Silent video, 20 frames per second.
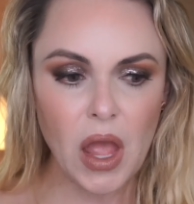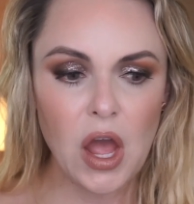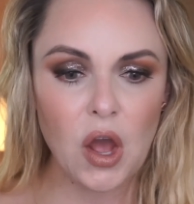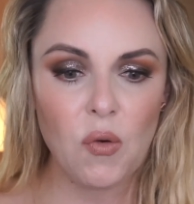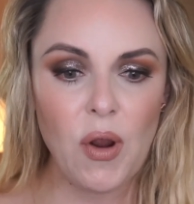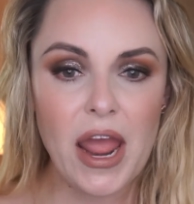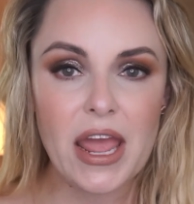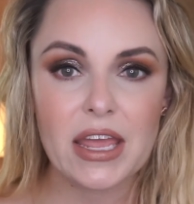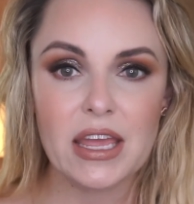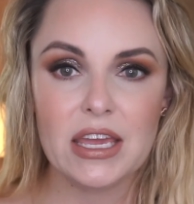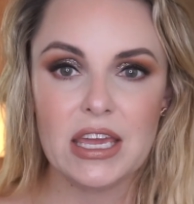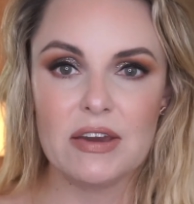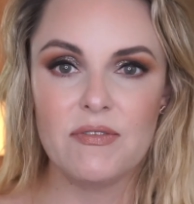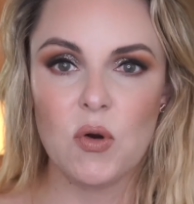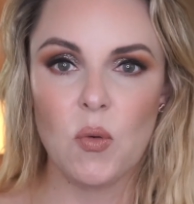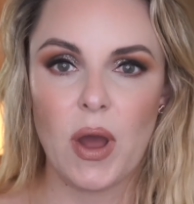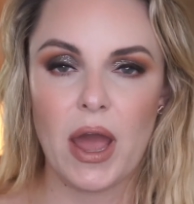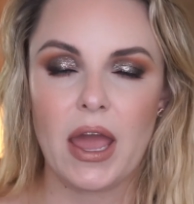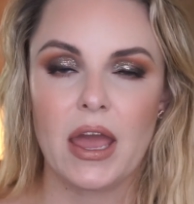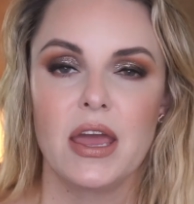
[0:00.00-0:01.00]
All right,
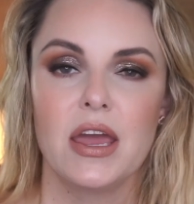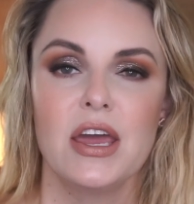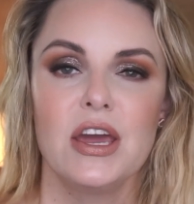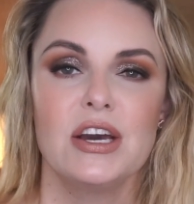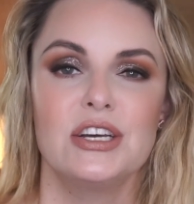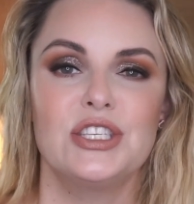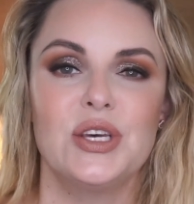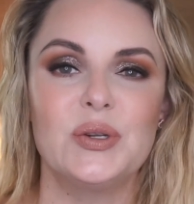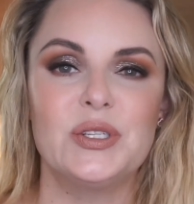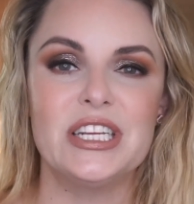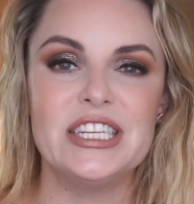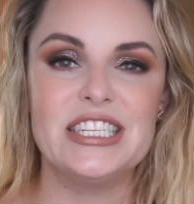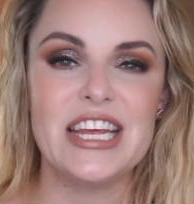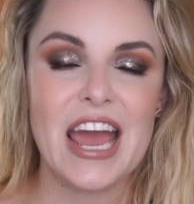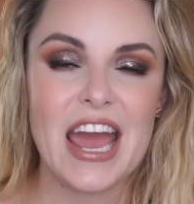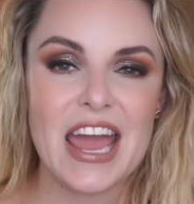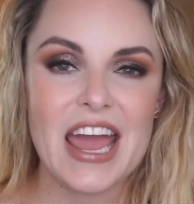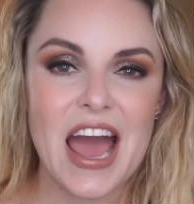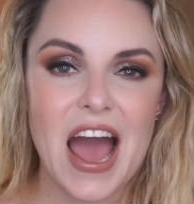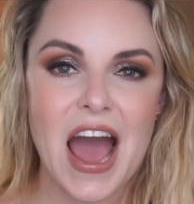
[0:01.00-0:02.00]
giveaway. So
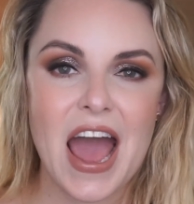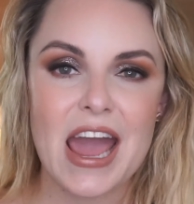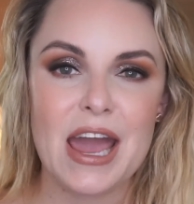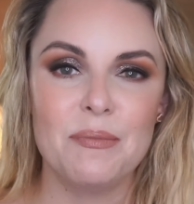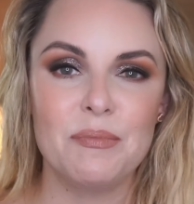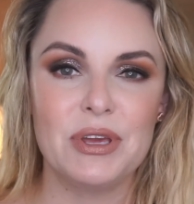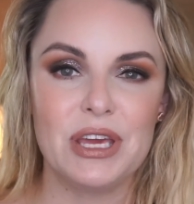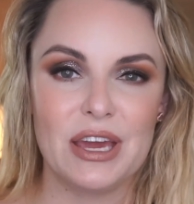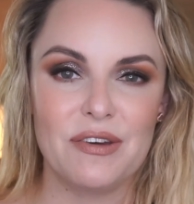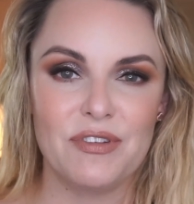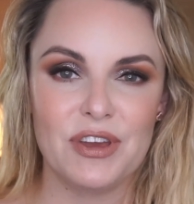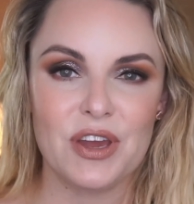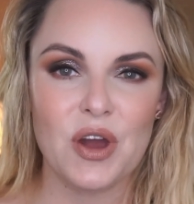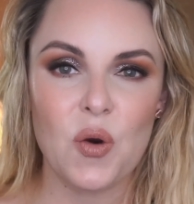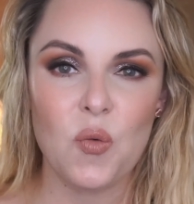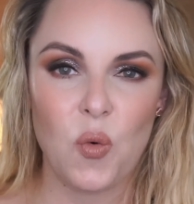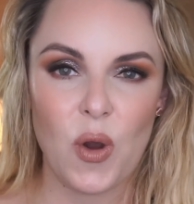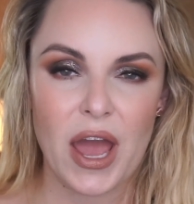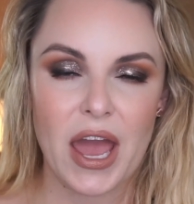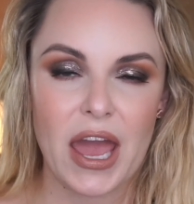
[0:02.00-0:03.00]
today I am giving
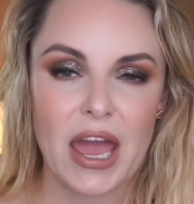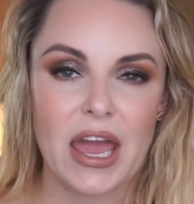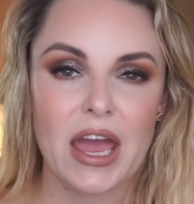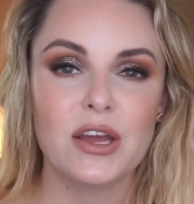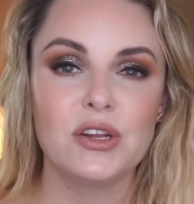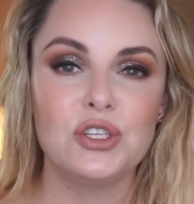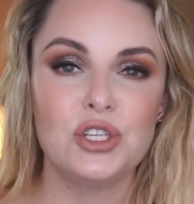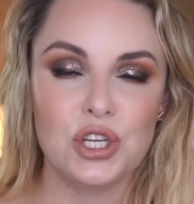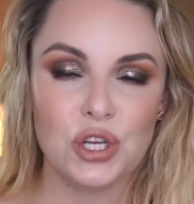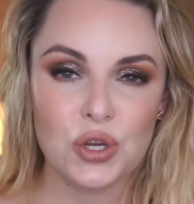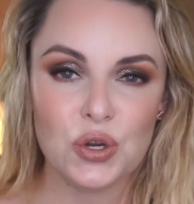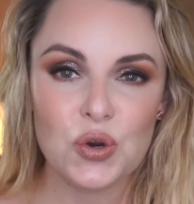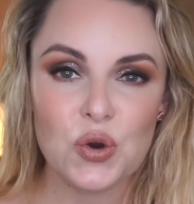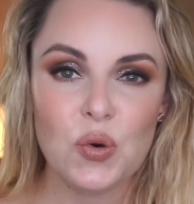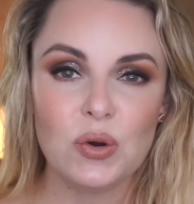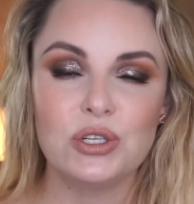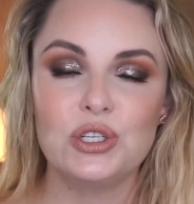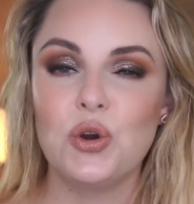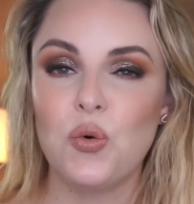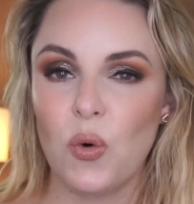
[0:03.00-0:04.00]
away
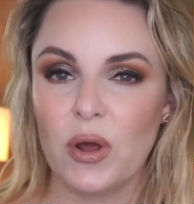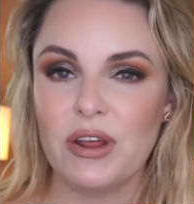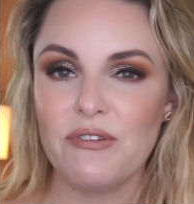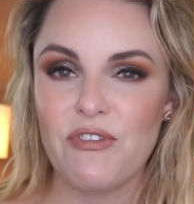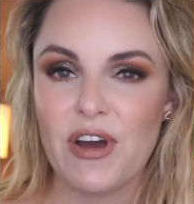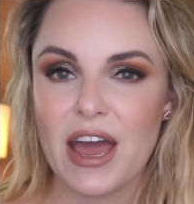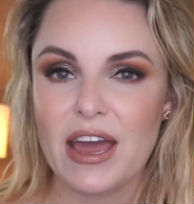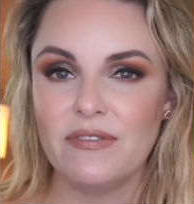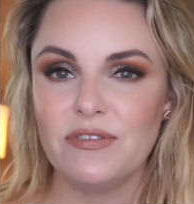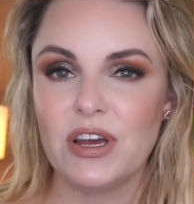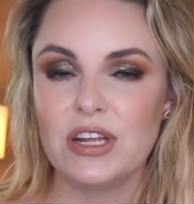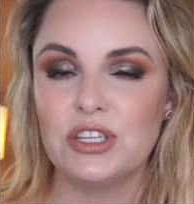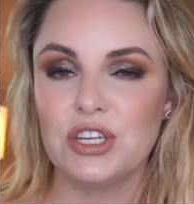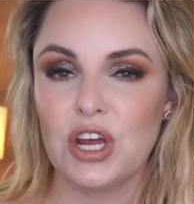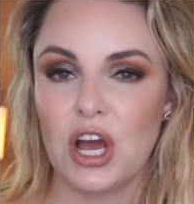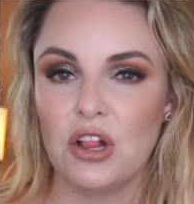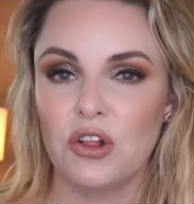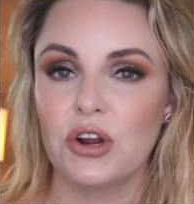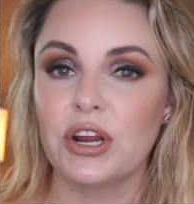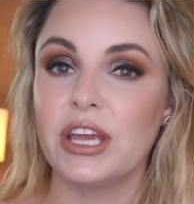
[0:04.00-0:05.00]
two
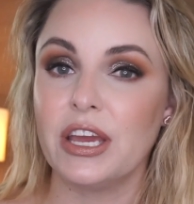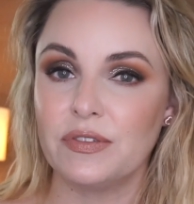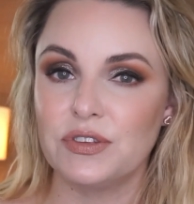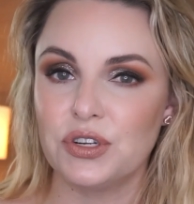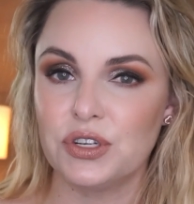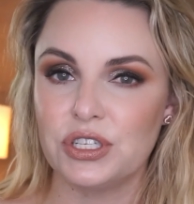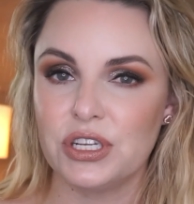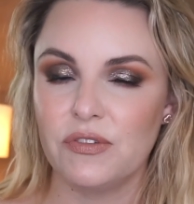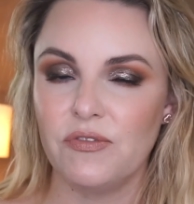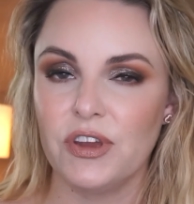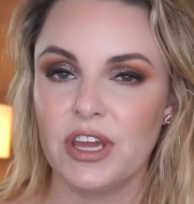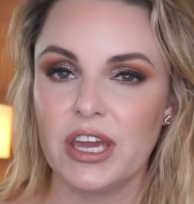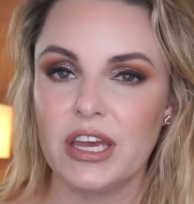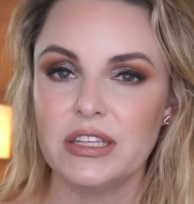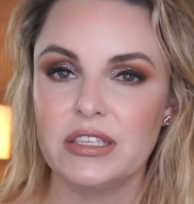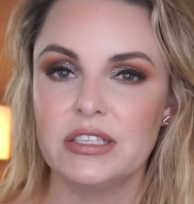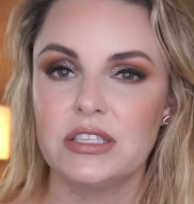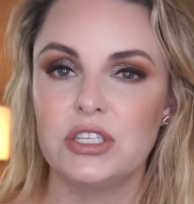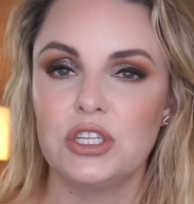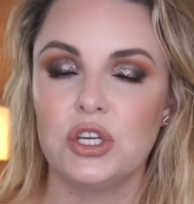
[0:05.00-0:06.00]
$25 gift
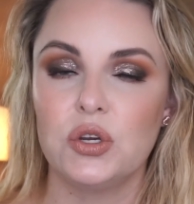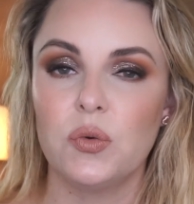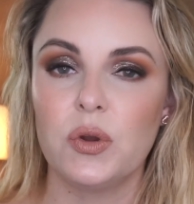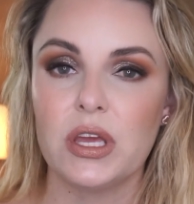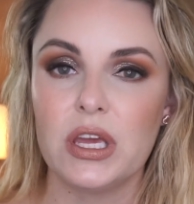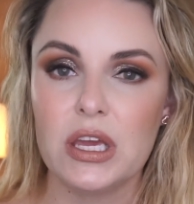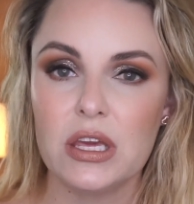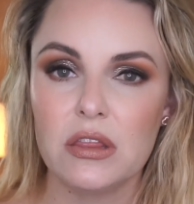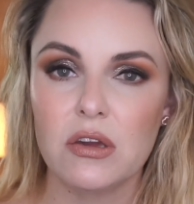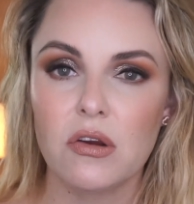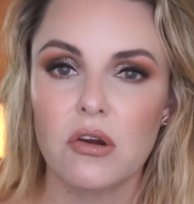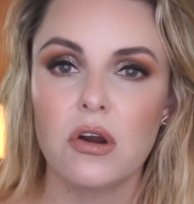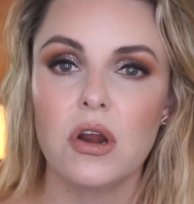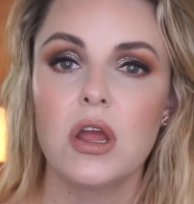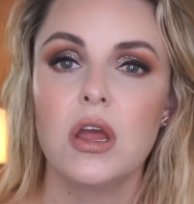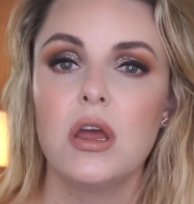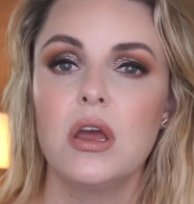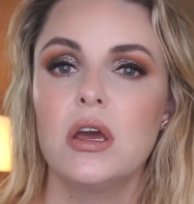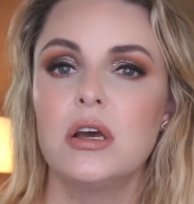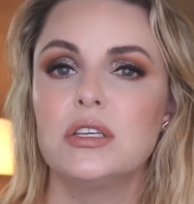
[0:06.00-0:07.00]
certificates to either
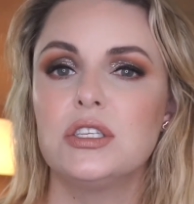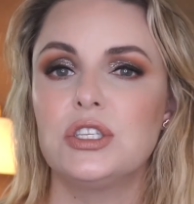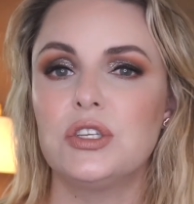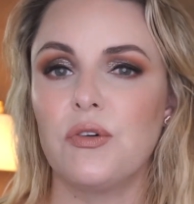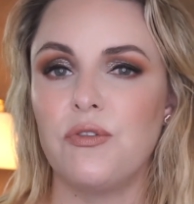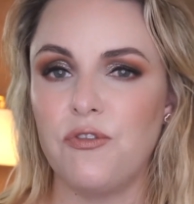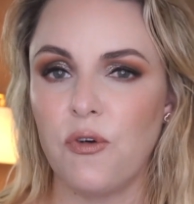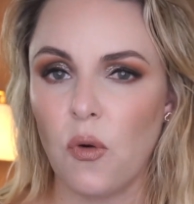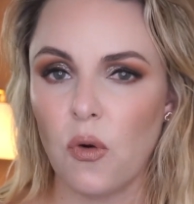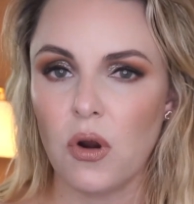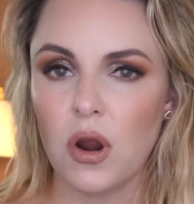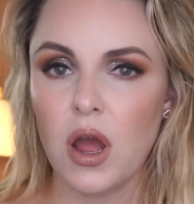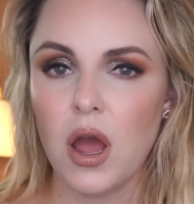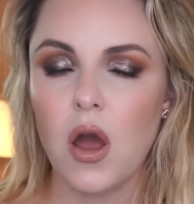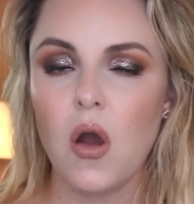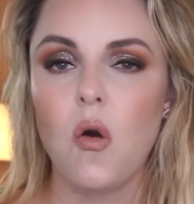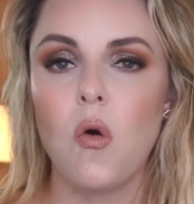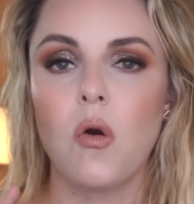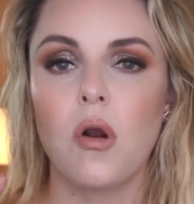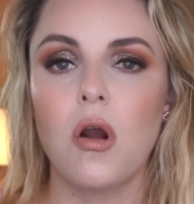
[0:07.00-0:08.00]

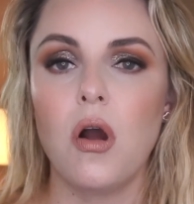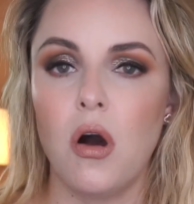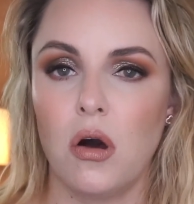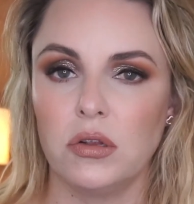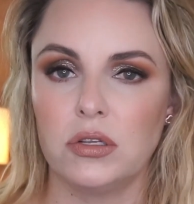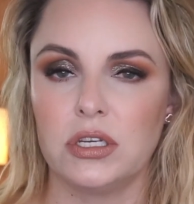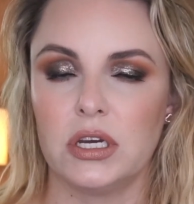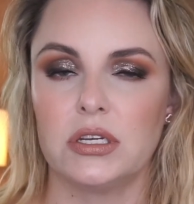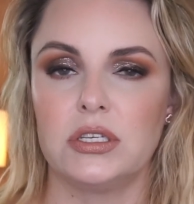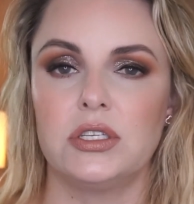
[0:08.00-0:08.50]
Sephora or Ulta.